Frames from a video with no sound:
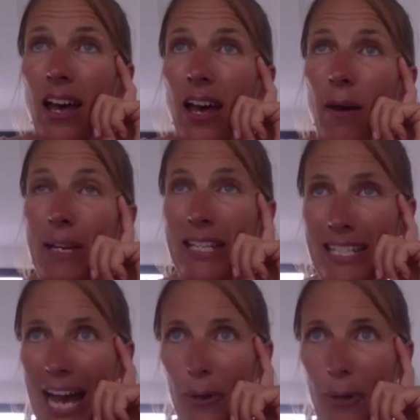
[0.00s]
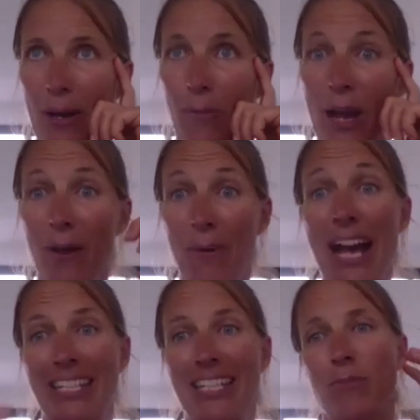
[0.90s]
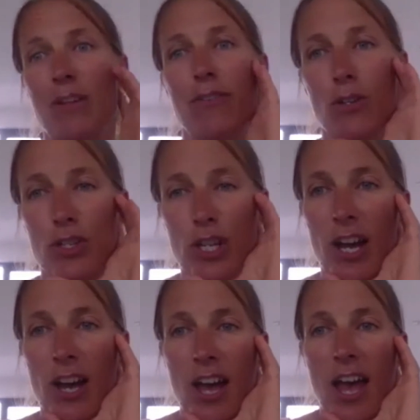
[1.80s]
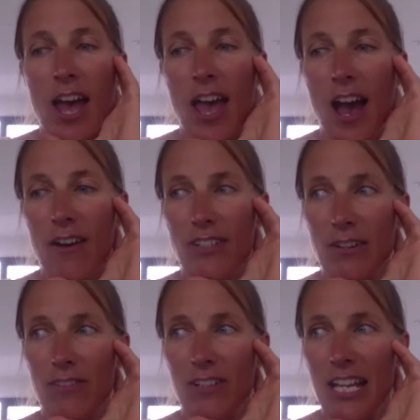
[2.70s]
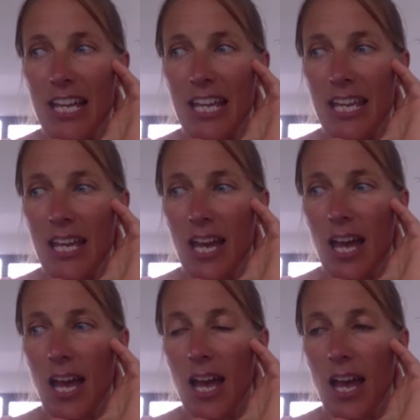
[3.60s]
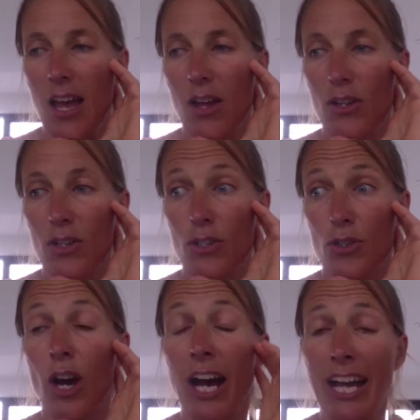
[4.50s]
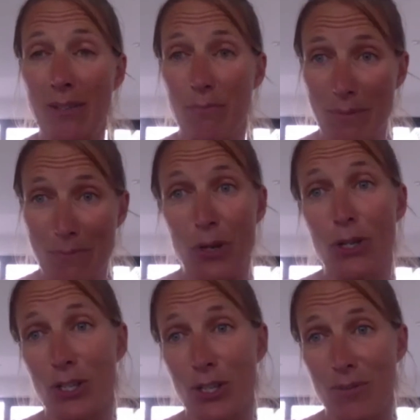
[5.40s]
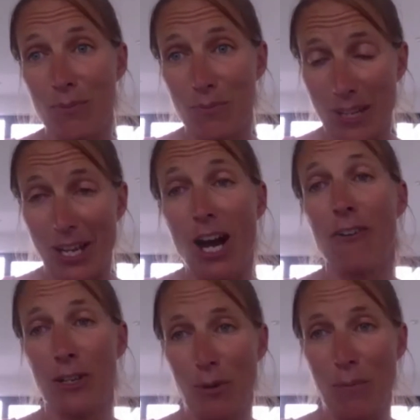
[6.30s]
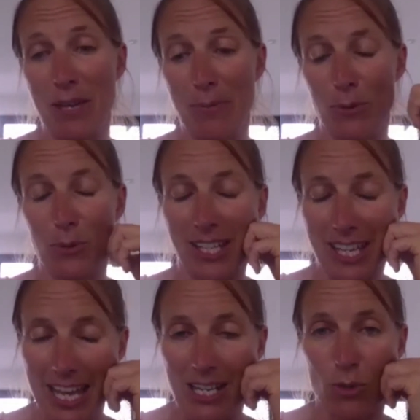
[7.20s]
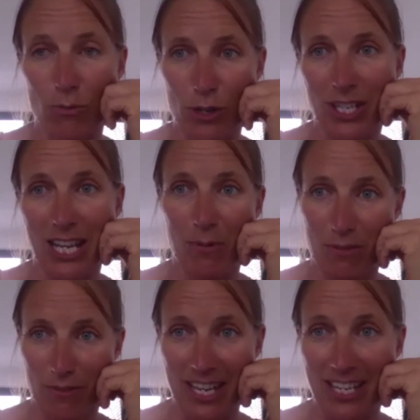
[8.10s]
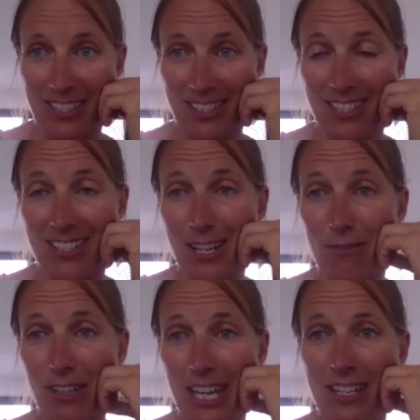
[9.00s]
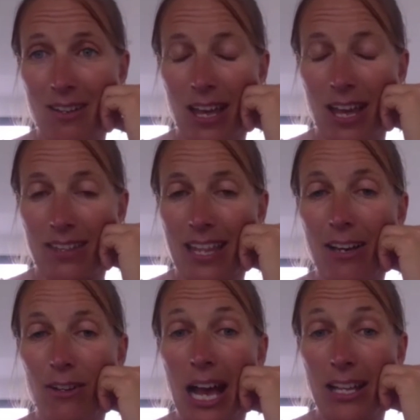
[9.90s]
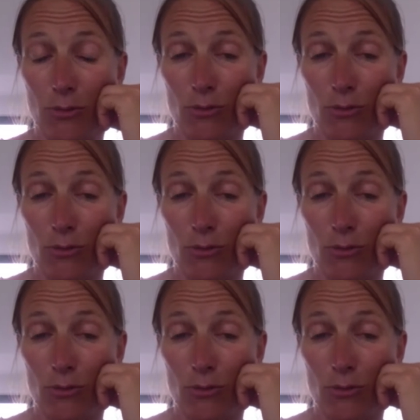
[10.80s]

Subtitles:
a bit down about where I'm headed in my future, I've definitely tried and been encouraged by people to get into a routine with fitness and stuff again. And that has